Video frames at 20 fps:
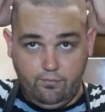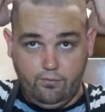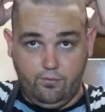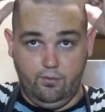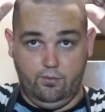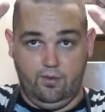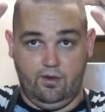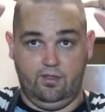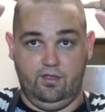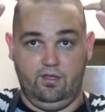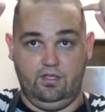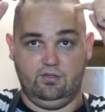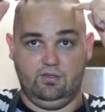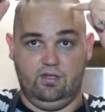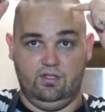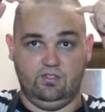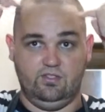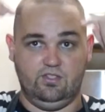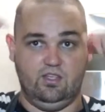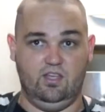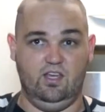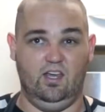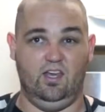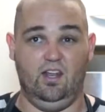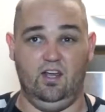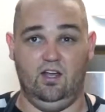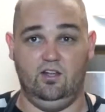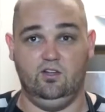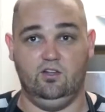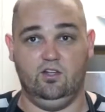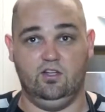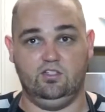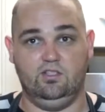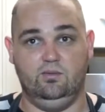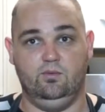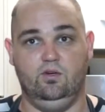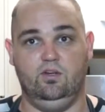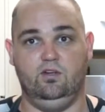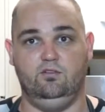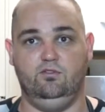do one of these ones. So yeah, now I look like
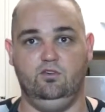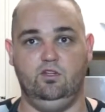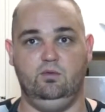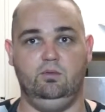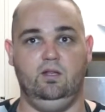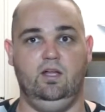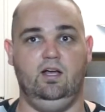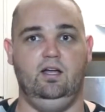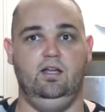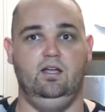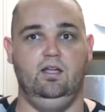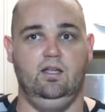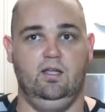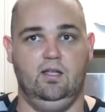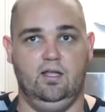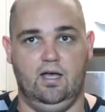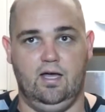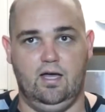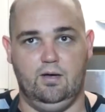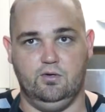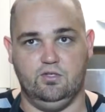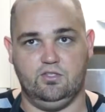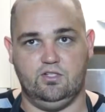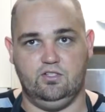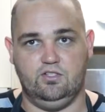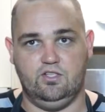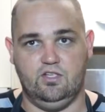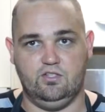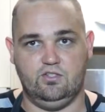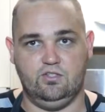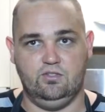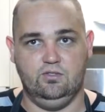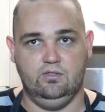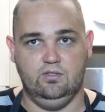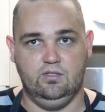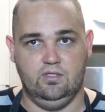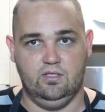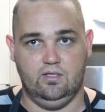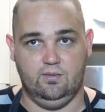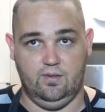some kind of footy player. It wasn't intentional,
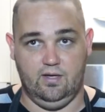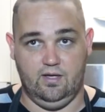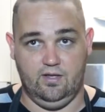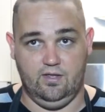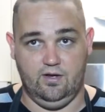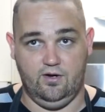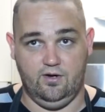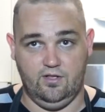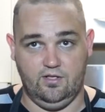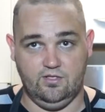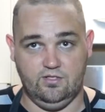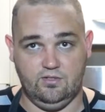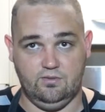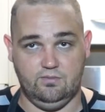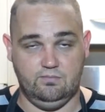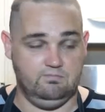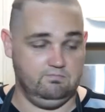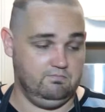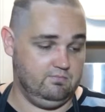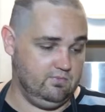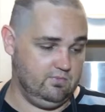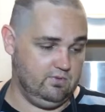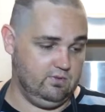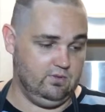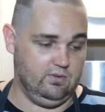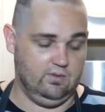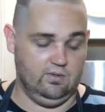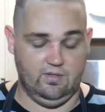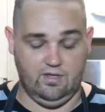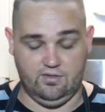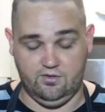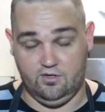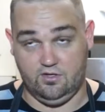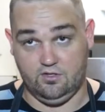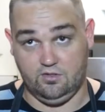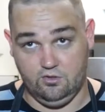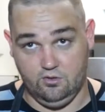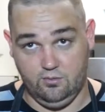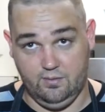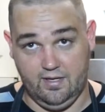but there it is. Nothing I
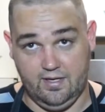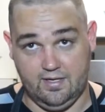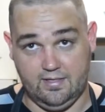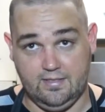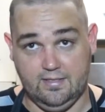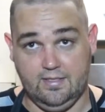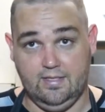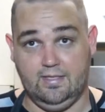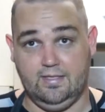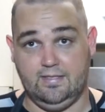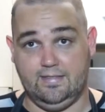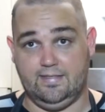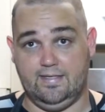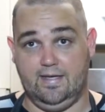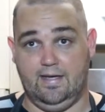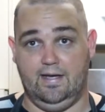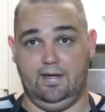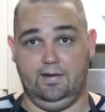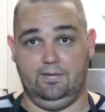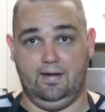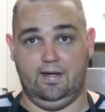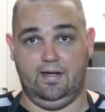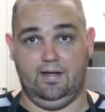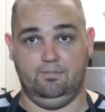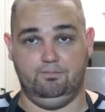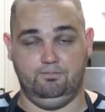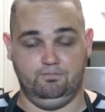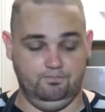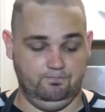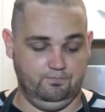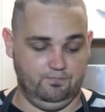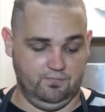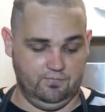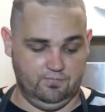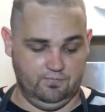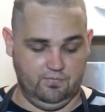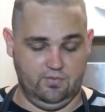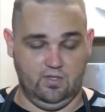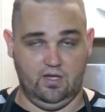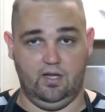can do about it. So
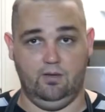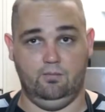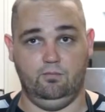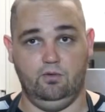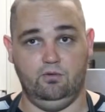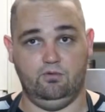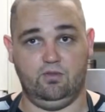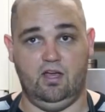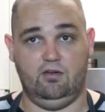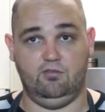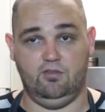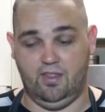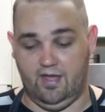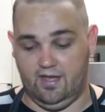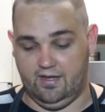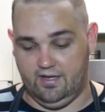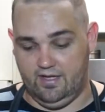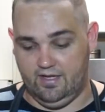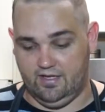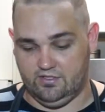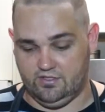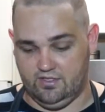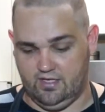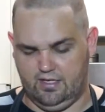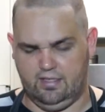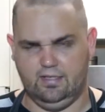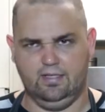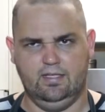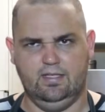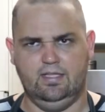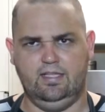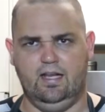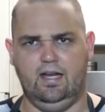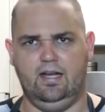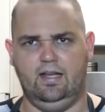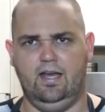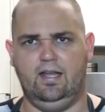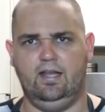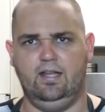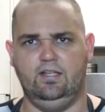you know, we've covered that now, so you know,
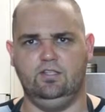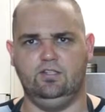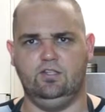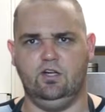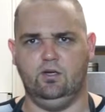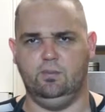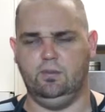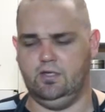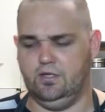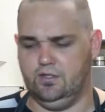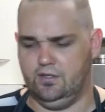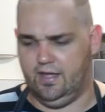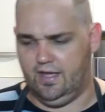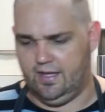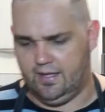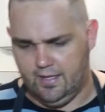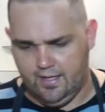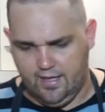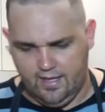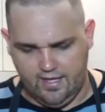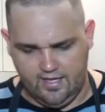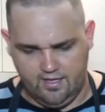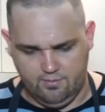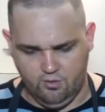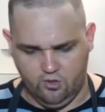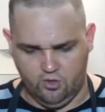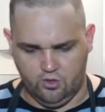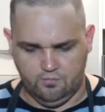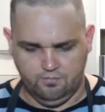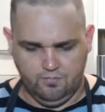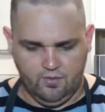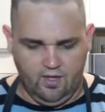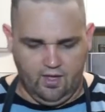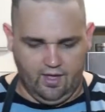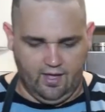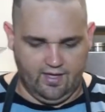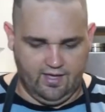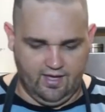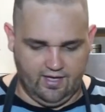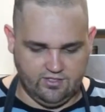no need to comment on that anymore.
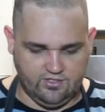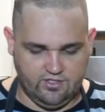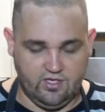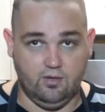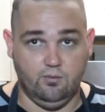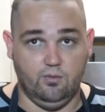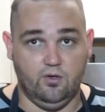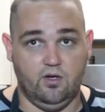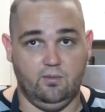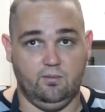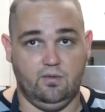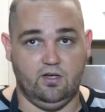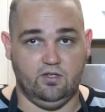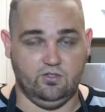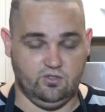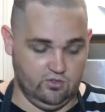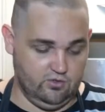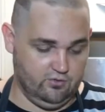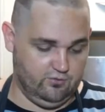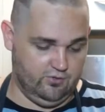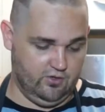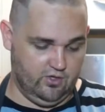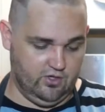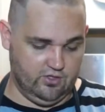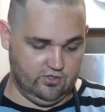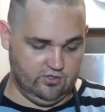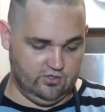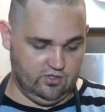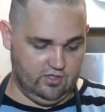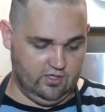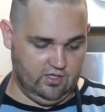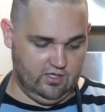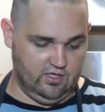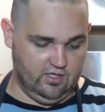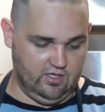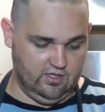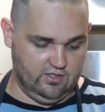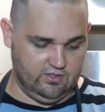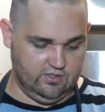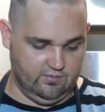Okay, so what I'm going to do first
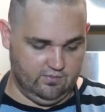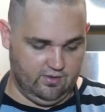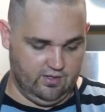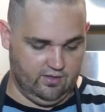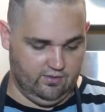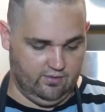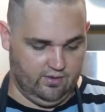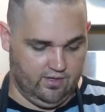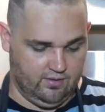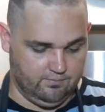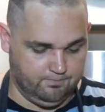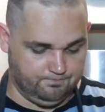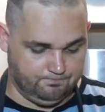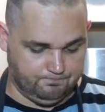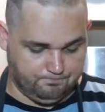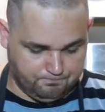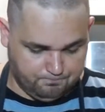is I'm going to